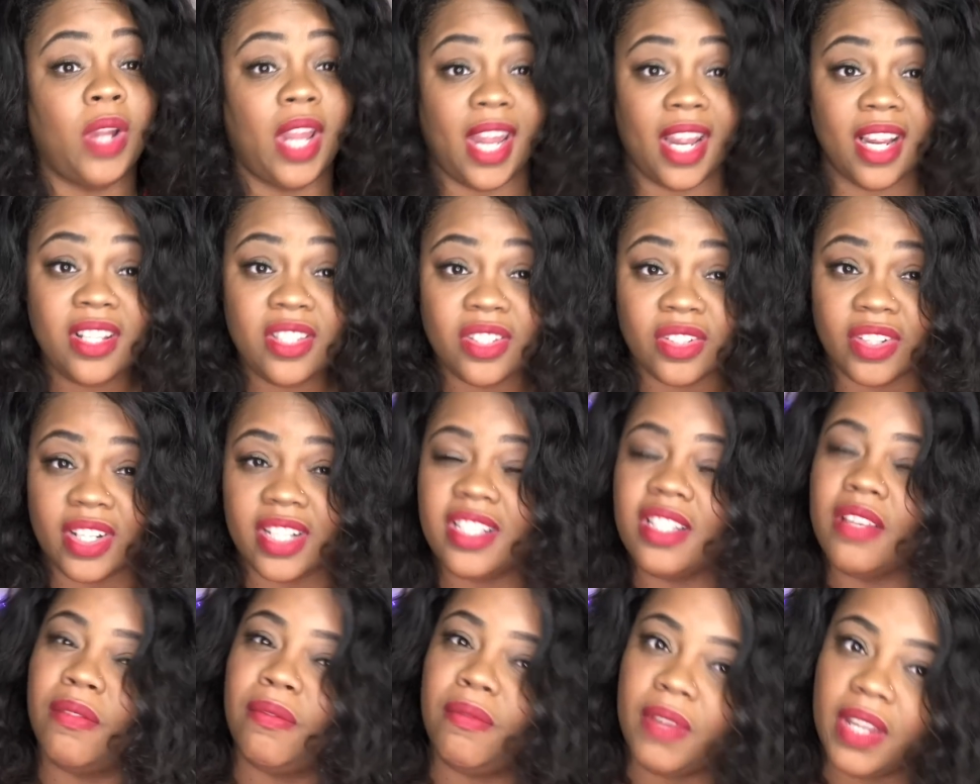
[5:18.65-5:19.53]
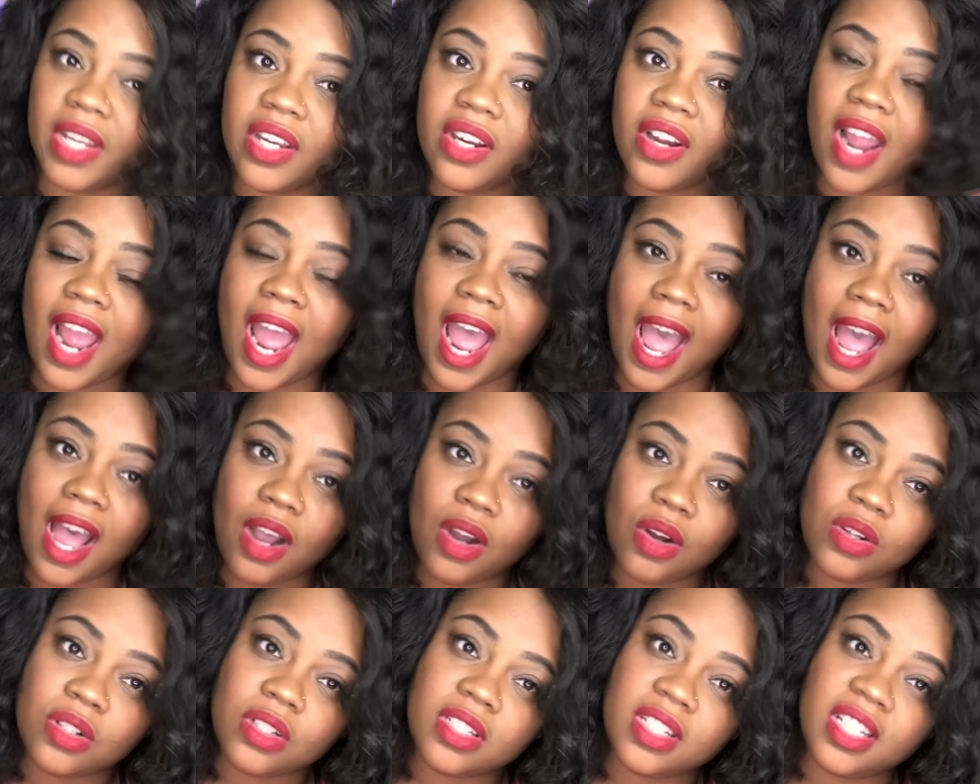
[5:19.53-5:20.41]
answering to figure
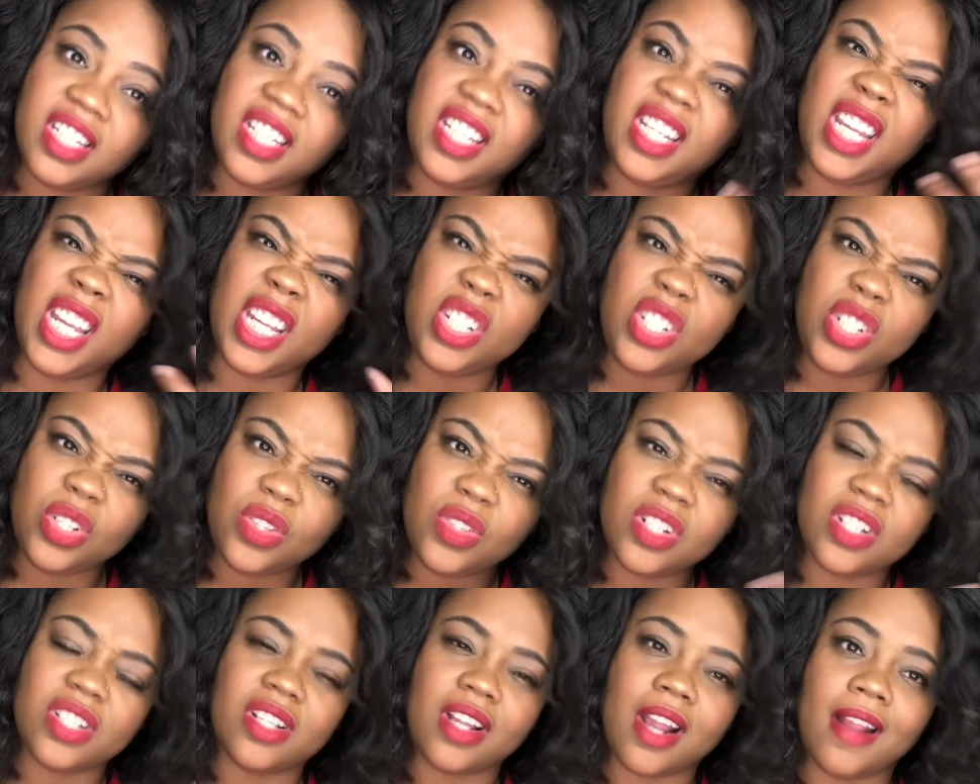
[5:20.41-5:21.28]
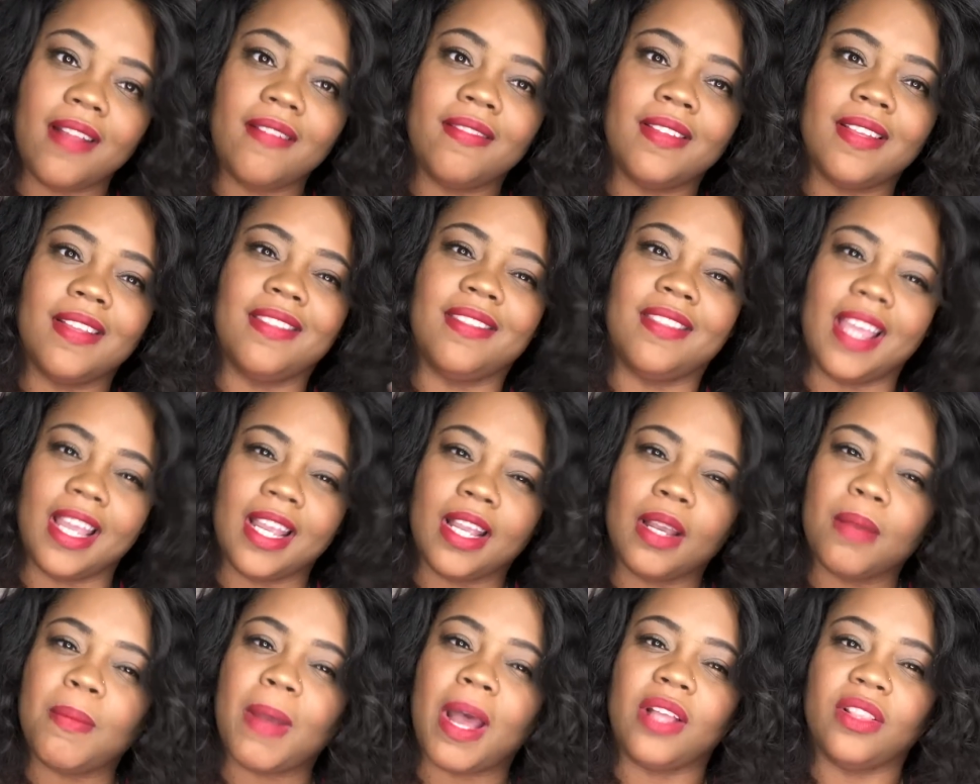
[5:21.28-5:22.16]
out, to get you to start to
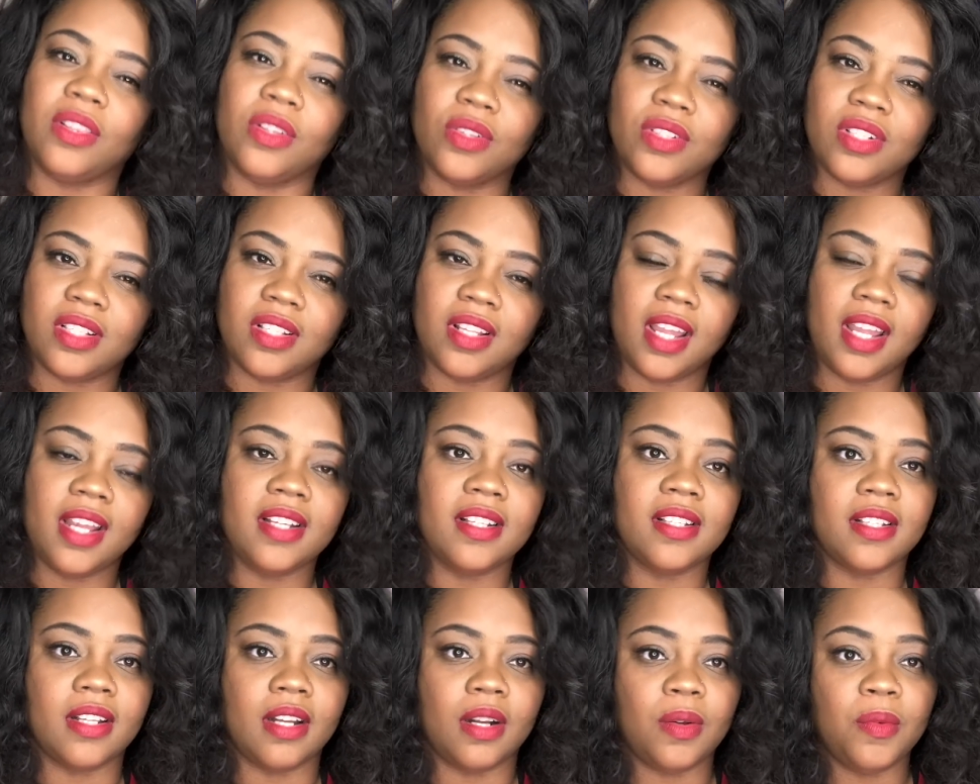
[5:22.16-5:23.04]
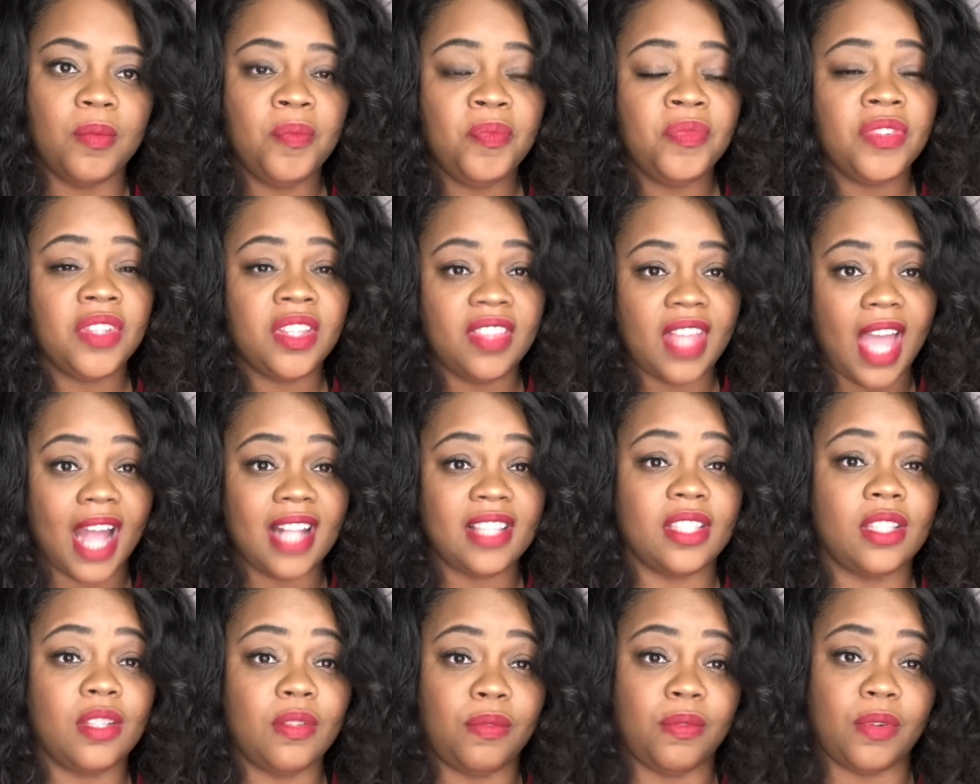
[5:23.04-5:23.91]
think about those things. So
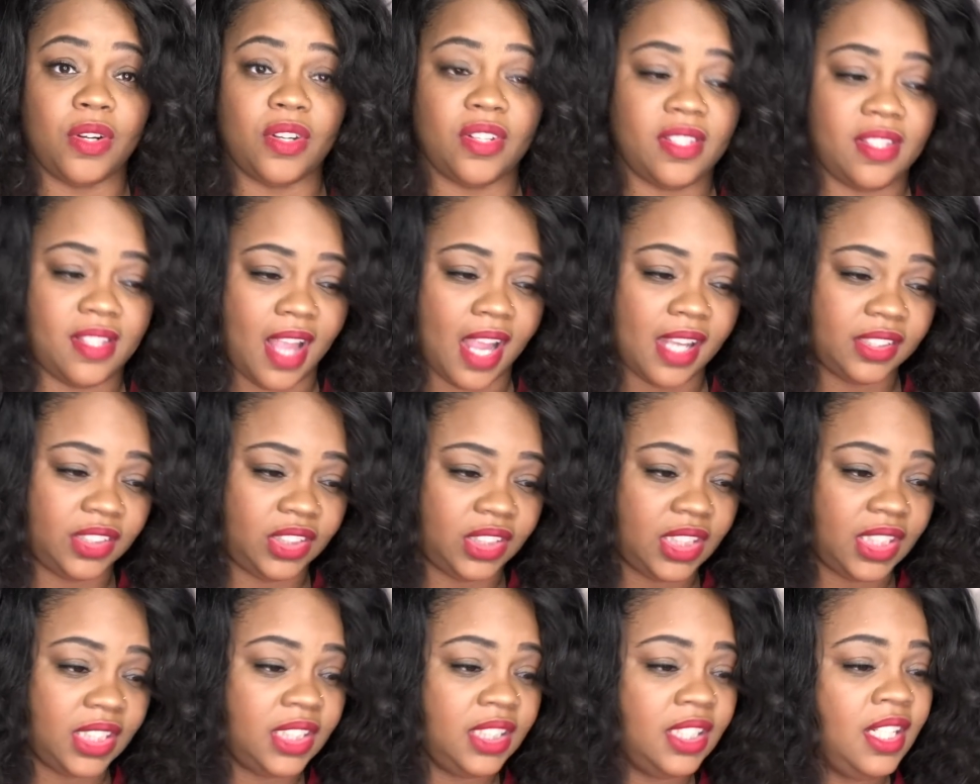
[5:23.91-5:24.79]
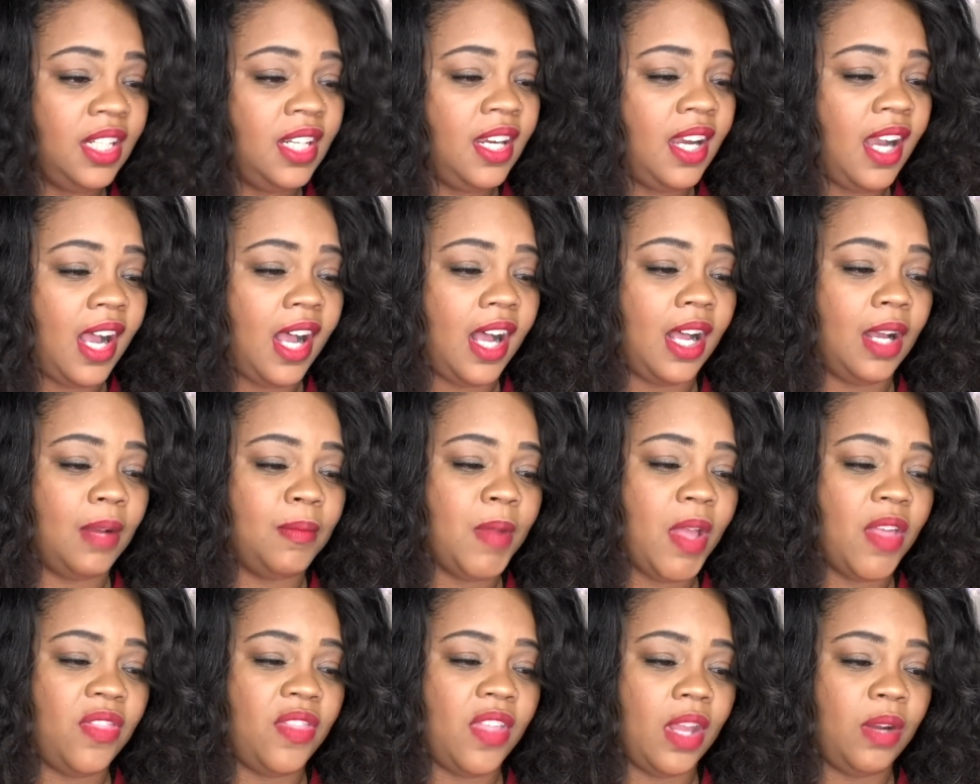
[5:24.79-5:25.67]
that's the first section.
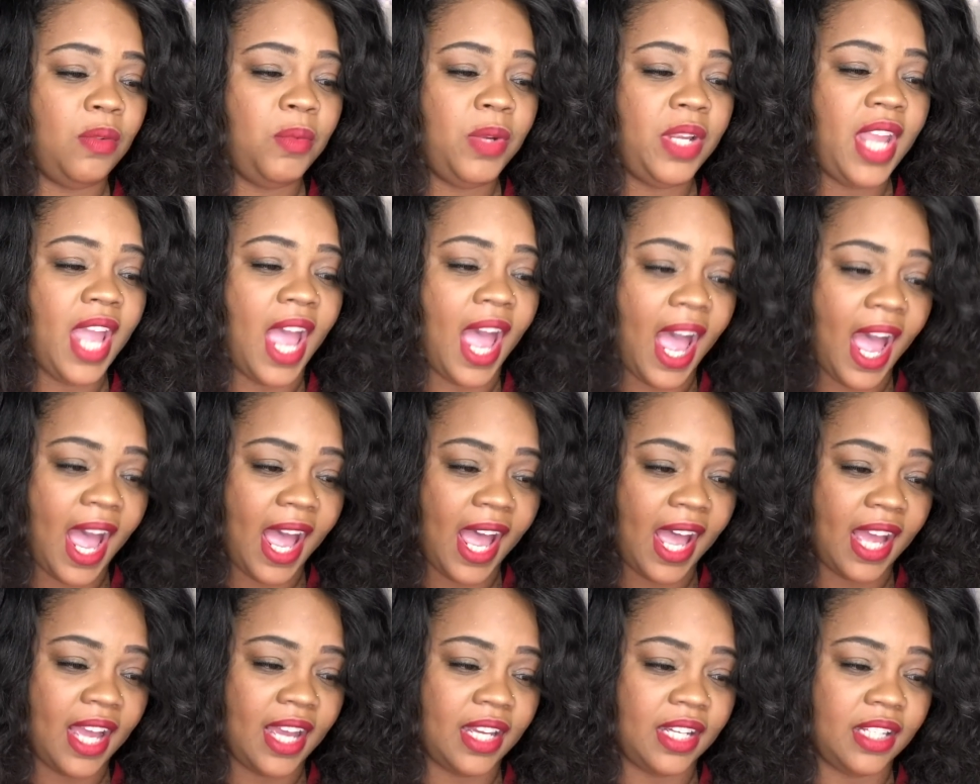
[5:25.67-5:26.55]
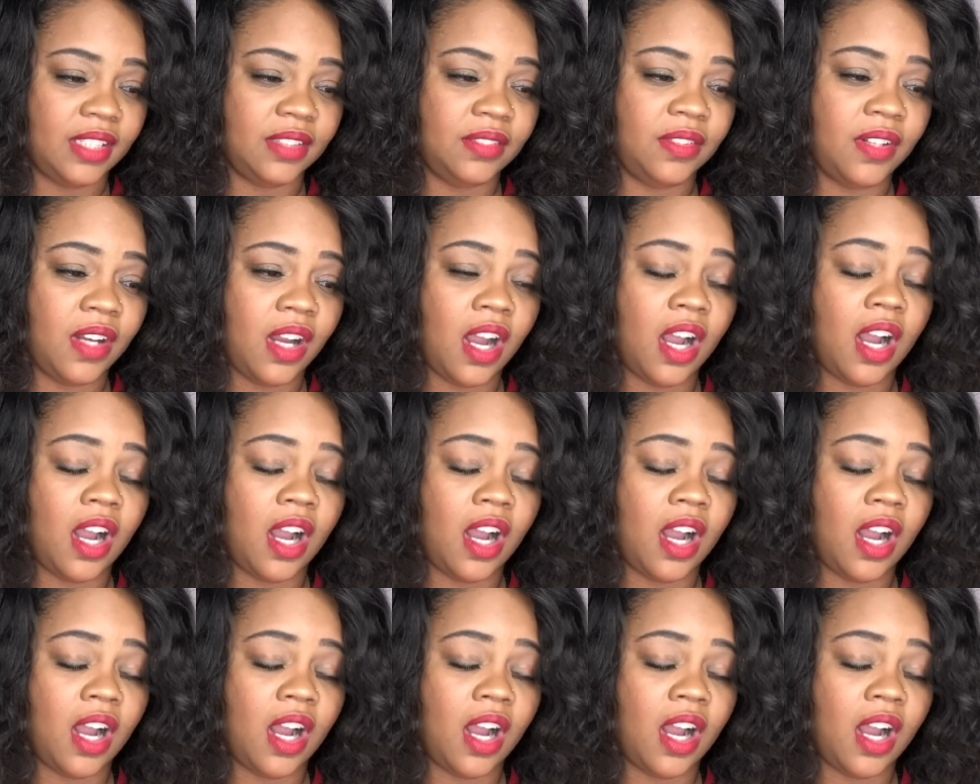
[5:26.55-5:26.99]
And then we have,